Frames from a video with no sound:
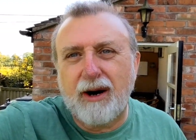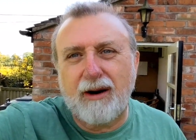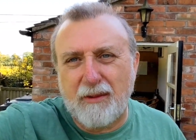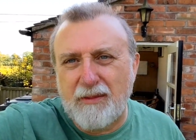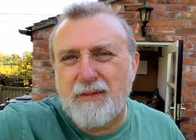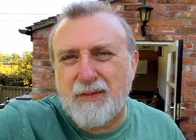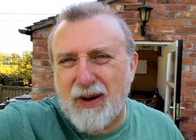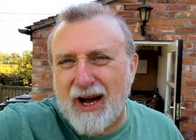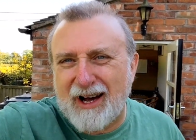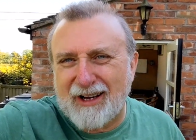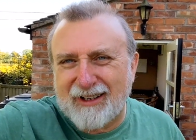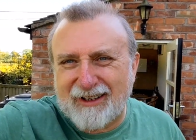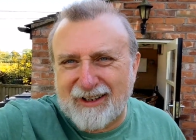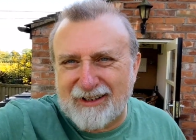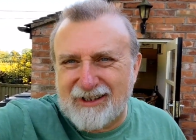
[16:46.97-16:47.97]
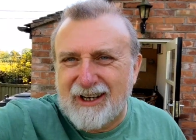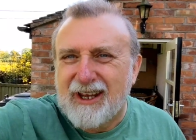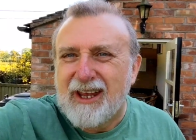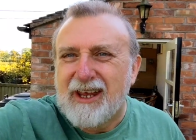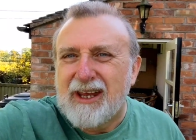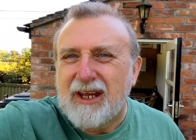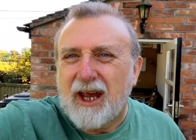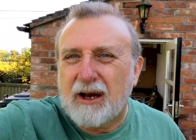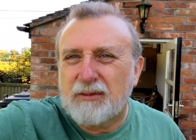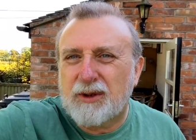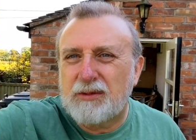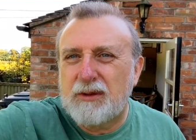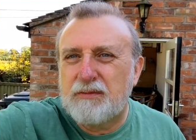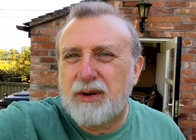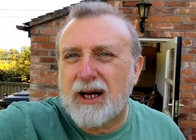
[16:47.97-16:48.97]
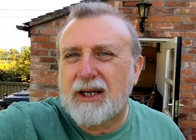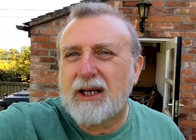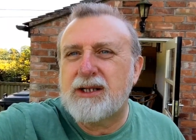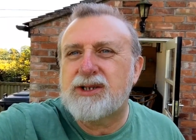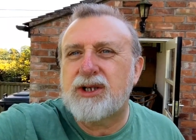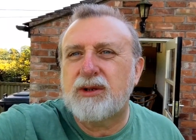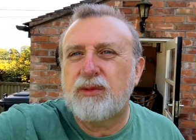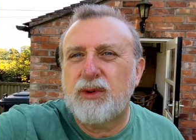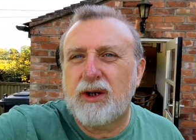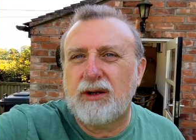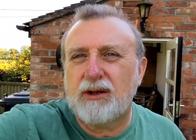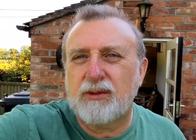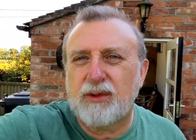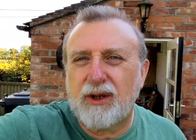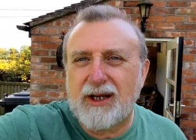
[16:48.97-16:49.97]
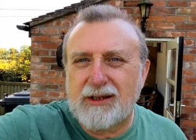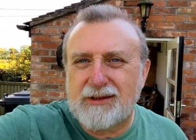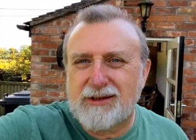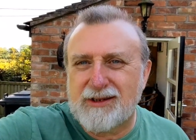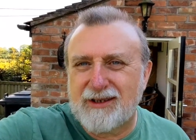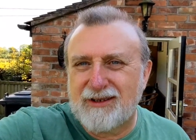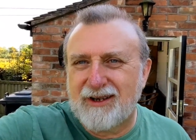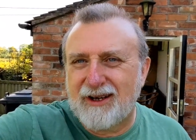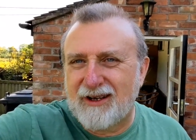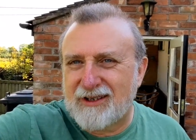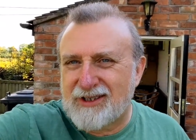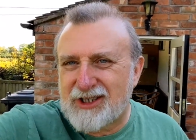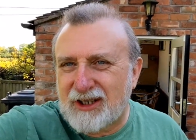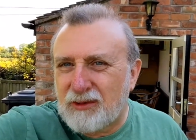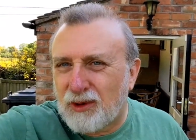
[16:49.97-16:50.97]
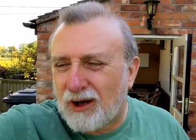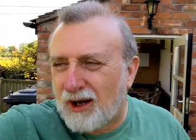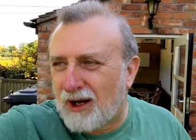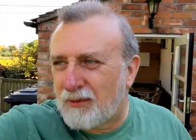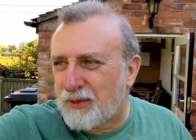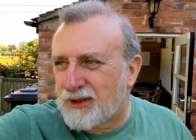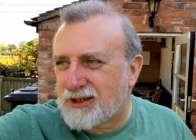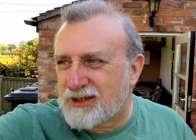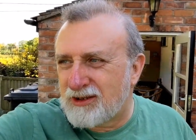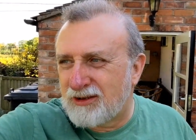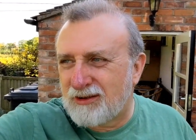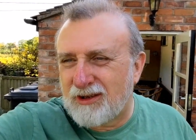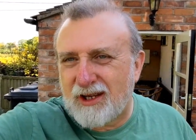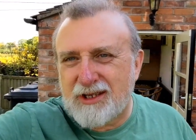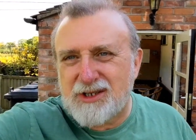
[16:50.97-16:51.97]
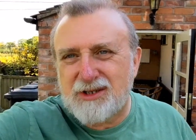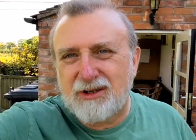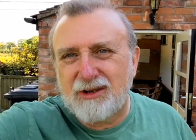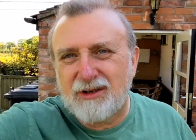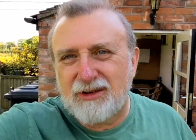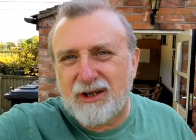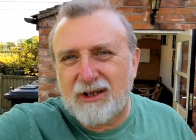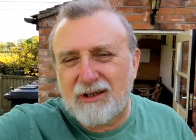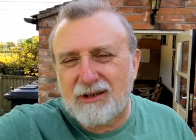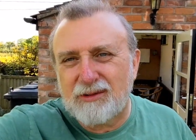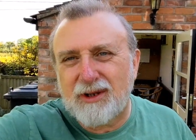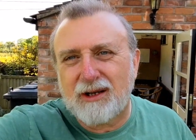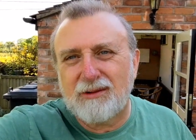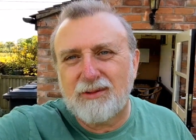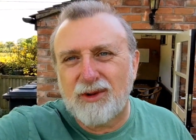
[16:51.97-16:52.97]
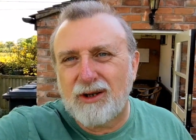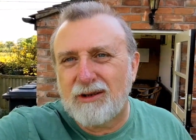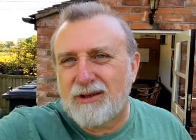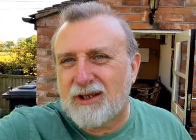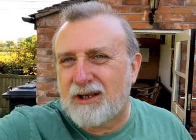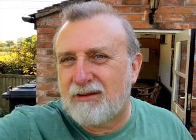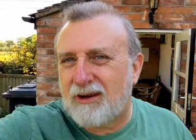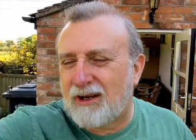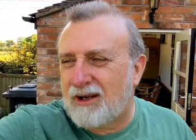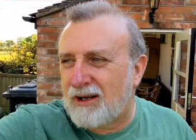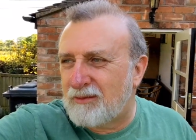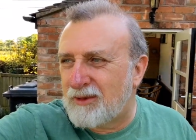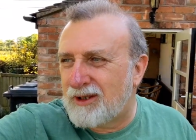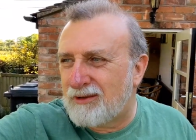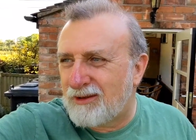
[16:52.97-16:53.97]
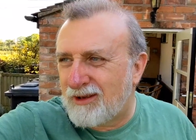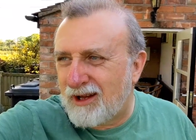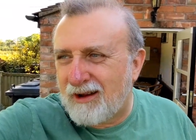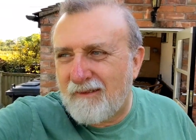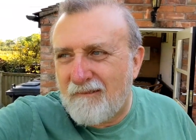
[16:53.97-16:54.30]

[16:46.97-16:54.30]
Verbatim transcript: but I'm back. I'm coming back into the world. Wait and uh, see what happens and all that sort of thing. Look out, world, here I am, and all